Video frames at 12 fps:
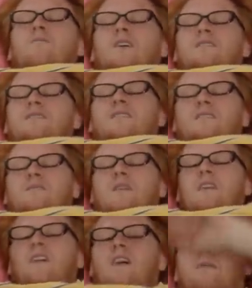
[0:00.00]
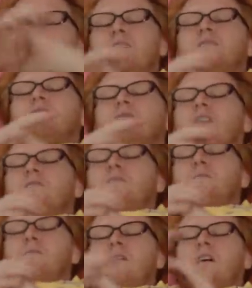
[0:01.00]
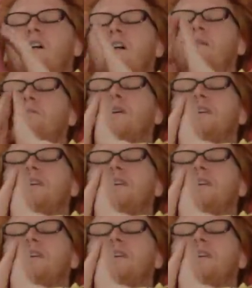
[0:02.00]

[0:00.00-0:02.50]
Preston is my god. Preston will always be my god.